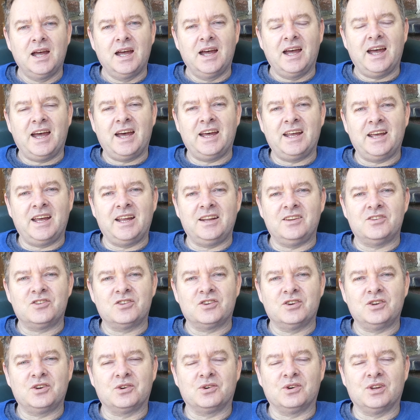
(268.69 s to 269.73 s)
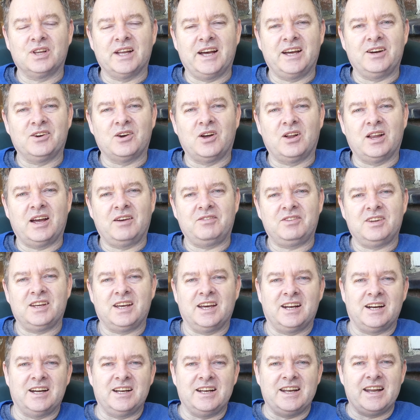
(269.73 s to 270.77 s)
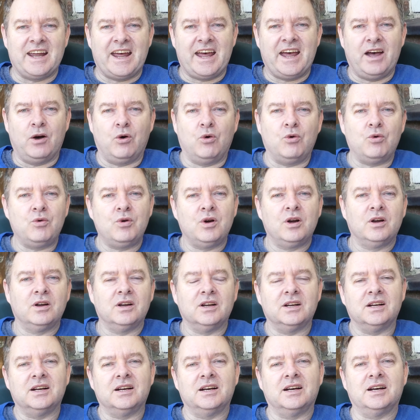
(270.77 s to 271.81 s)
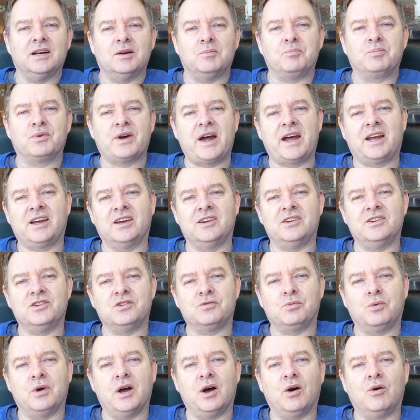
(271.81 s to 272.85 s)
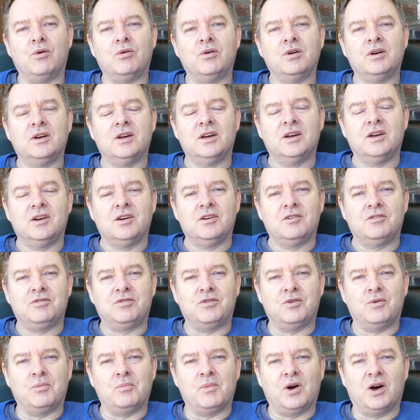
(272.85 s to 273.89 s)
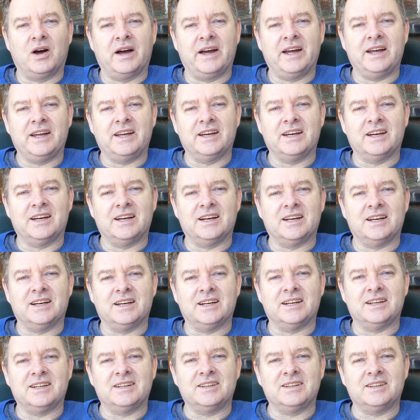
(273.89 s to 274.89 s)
And sooner or later I'll have to get an L bracket as well for my